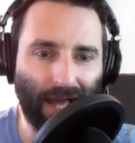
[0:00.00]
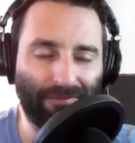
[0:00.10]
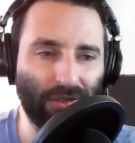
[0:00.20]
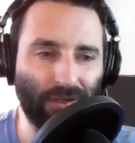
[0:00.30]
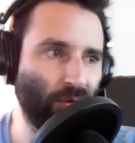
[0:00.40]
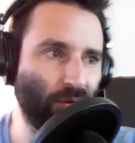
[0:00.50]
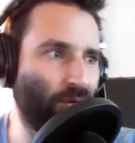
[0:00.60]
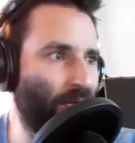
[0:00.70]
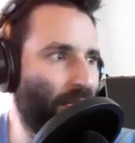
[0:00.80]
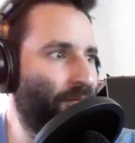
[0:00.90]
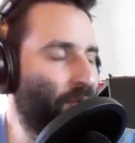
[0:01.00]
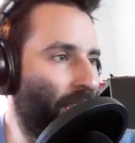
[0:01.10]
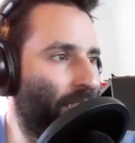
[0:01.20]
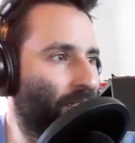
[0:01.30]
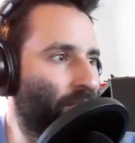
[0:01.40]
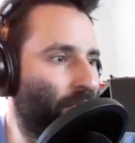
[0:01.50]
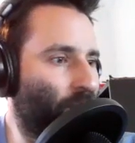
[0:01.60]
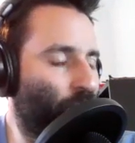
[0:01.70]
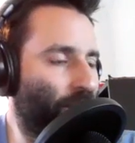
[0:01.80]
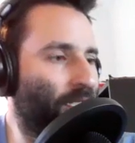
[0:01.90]
you handled a
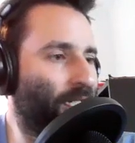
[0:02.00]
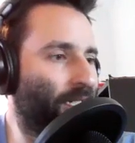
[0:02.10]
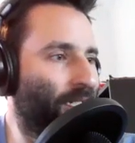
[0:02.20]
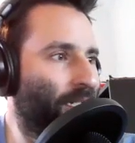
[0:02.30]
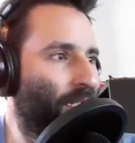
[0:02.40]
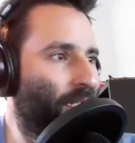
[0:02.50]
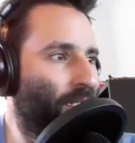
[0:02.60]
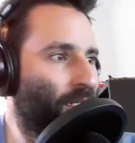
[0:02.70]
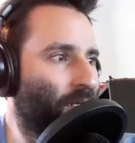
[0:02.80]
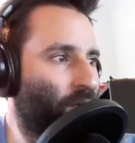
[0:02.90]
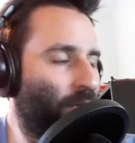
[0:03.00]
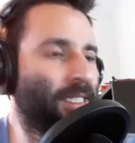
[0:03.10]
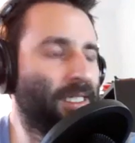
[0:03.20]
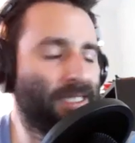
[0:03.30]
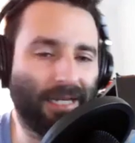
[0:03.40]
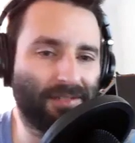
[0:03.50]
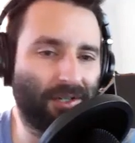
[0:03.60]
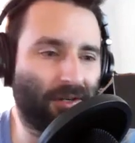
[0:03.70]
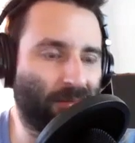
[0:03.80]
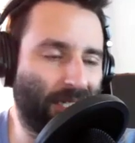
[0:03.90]
really crazy set of
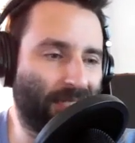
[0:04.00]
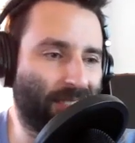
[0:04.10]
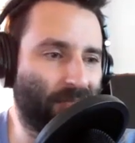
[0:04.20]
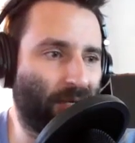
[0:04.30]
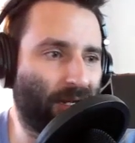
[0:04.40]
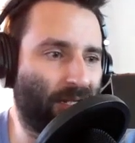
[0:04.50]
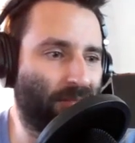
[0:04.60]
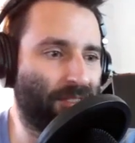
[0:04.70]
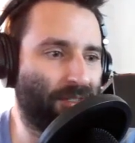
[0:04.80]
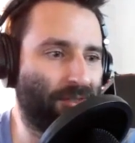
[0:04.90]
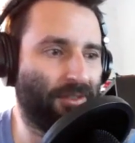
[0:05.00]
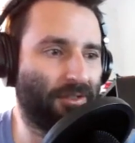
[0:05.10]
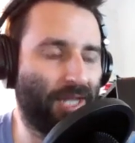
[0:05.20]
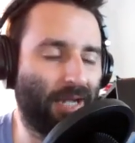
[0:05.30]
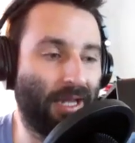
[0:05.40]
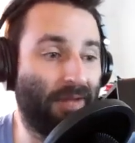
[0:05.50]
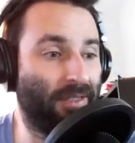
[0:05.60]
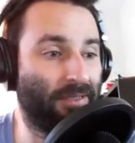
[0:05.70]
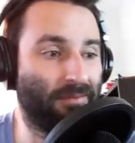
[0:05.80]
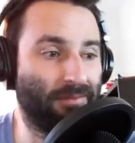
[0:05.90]
circumstances when it comes to your child
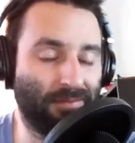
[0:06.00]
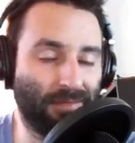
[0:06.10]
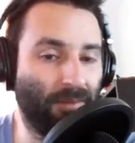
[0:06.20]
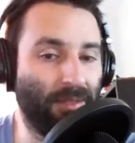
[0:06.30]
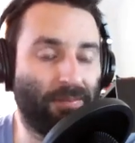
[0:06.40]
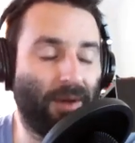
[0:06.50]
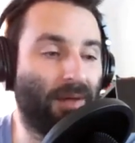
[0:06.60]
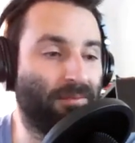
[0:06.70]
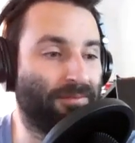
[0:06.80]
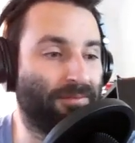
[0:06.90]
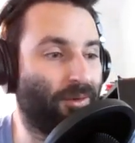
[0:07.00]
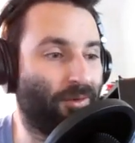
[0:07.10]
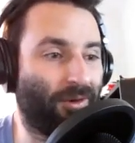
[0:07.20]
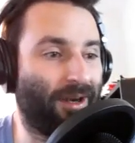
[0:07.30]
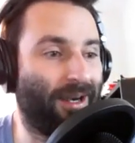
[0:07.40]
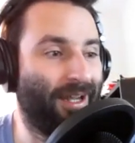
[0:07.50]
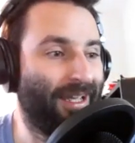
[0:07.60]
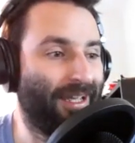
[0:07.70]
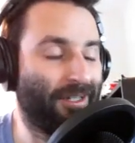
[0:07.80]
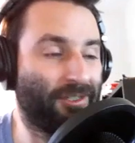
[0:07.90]
having tummy problems or
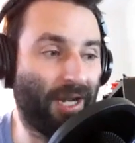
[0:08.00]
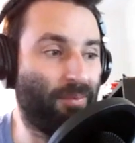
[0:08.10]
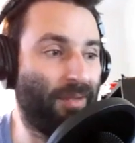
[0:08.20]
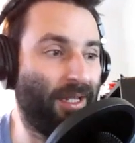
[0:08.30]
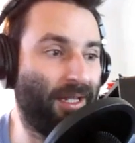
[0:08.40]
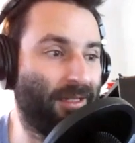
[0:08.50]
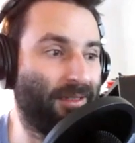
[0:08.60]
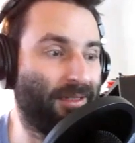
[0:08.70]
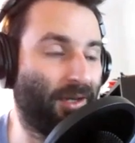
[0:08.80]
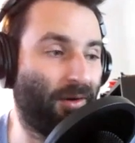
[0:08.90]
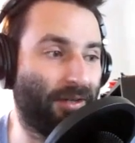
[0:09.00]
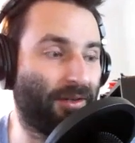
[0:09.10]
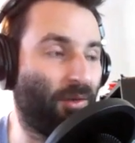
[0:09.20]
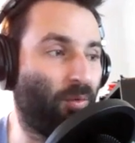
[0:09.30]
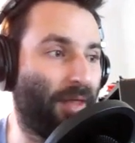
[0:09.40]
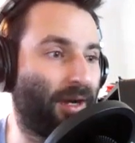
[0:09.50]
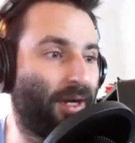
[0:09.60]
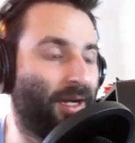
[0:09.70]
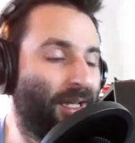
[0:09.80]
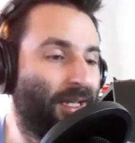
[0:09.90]
your child being, under the
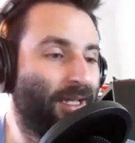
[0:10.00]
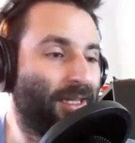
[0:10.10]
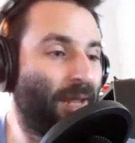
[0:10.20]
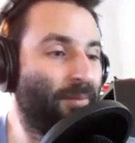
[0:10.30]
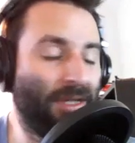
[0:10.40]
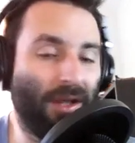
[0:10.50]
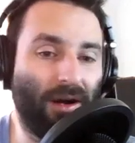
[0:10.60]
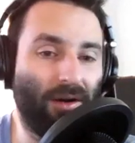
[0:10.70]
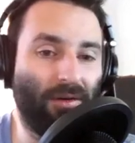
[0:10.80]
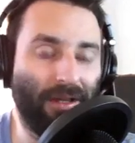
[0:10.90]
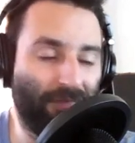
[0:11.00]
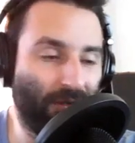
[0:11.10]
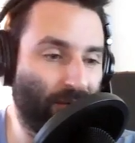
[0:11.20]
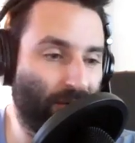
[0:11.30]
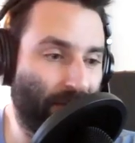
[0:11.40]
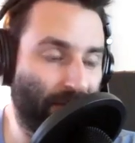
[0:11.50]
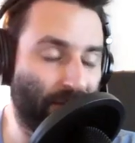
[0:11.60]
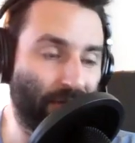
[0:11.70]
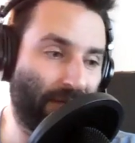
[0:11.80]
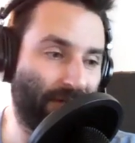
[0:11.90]
weather? Let me know if you
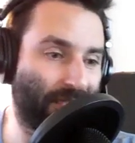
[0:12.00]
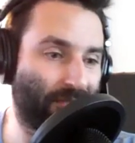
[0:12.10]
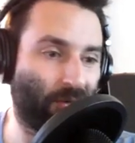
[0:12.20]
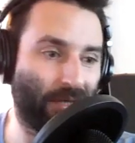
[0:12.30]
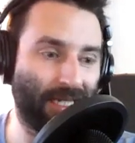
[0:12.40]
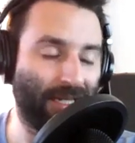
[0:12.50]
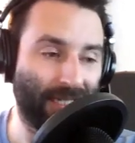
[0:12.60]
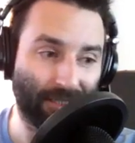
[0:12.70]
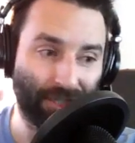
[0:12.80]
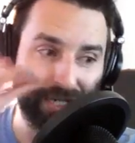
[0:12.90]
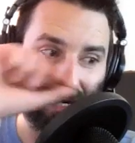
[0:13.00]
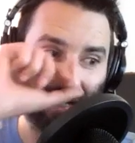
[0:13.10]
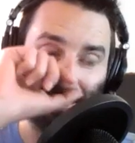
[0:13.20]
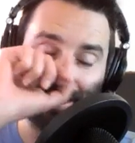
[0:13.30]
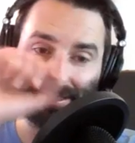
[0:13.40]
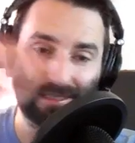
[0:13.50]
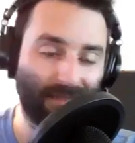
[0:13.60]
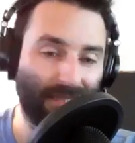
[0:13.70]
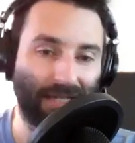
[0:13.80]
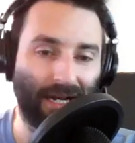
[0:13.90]
do have any stories, anything to share. It's
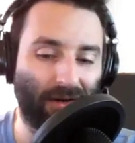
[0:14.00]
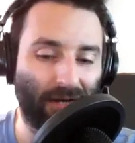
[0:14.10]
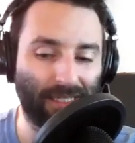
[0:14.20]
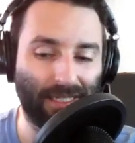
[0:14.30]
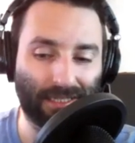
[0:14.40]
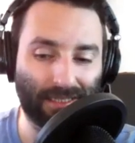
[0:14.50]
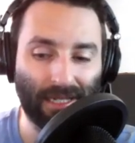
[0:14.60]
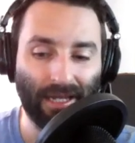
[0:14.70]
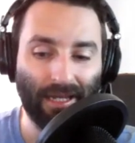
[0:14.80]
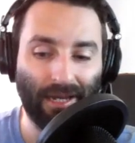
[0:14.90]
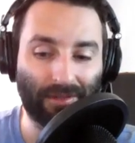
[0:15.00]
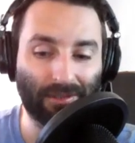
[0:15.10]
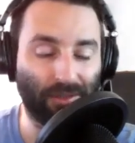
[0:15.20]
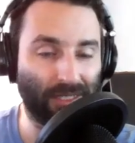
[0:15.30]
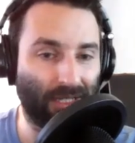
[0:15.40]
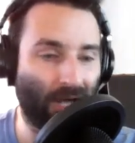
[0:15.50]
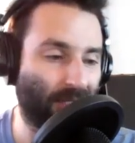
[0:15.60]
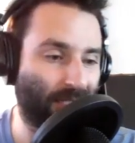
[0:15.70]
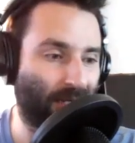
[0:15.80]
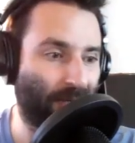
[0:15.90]
kind of crazy because even though Julie's a
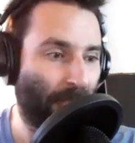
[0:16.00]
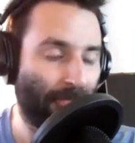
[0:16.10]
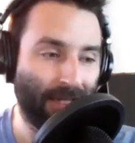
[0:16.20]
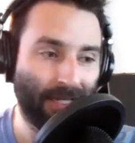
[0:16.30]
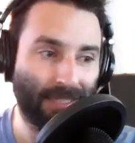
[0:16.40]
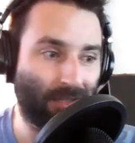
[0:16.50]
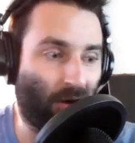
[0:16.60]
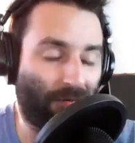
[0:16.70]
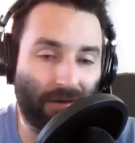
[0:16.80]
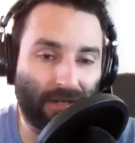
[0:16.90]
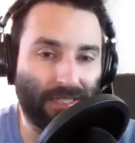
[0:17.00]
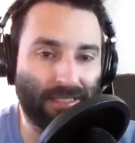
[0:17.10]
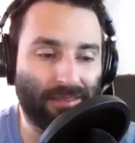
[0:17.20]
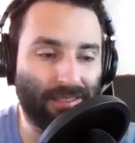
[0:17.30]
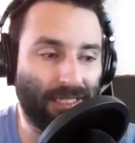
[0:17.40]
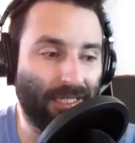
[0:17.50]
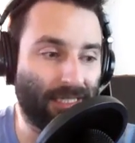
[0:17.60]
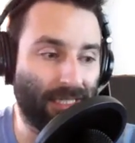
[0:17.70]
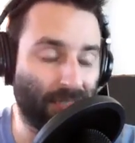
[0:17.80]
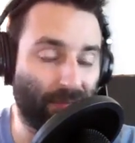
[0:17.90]
doctor, it's hard for her to see
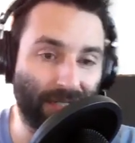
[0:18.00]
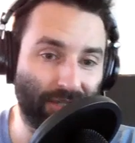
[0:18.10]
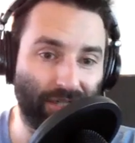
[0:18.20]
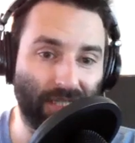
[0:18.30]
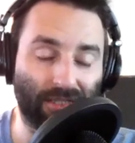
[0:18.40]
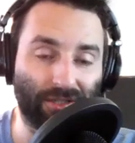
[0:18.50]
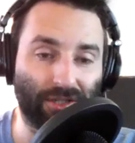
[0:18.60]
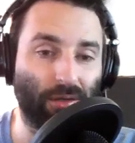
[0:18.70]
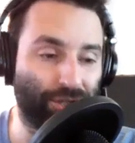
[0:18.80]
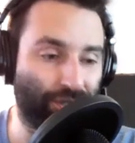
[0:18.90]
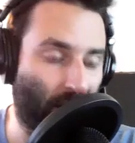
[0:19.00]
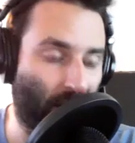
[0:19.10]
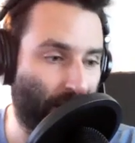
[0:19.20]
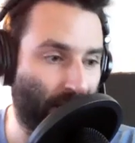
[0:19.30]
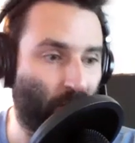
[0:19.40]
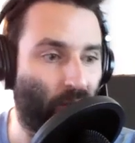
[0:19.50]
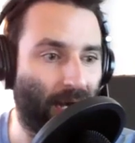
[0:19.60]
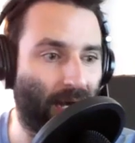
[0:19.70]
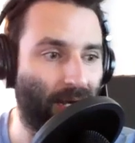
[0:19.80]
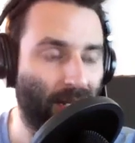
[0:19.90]
these things, but she is so sharp and
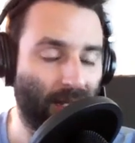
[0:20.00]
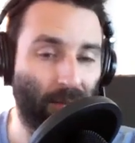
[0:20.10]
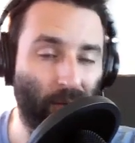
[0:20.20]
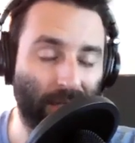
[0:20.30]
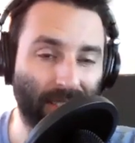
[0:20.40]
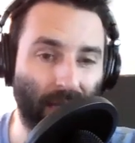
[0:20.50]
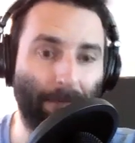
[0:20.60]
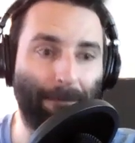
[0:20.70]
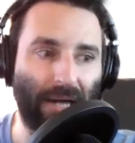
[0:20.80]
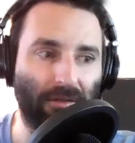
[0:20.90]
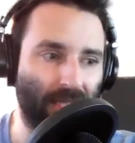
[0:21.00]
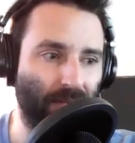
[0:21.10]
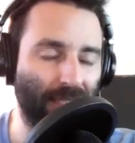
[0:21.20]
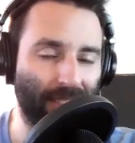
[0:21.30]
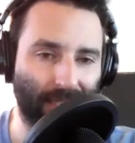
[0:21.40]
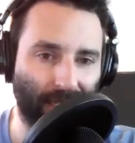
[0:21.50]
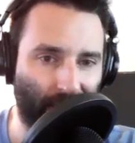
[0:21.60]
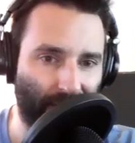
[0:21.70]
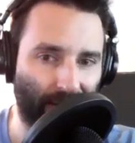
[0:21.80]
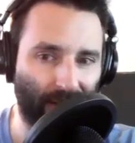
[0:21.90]
aware about when he's about to be sick.
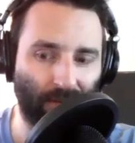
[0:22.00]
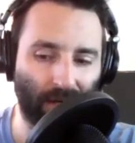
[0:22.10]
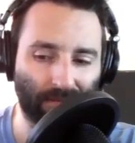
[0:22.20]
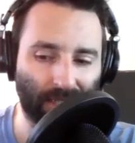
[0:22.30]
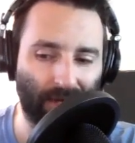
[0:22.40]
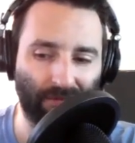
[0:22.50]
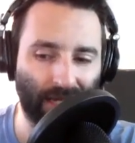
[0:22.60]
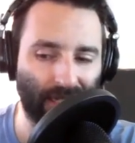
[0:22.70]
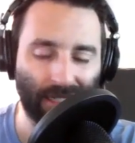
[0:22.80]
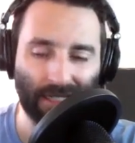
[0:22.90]
I feel like moms have that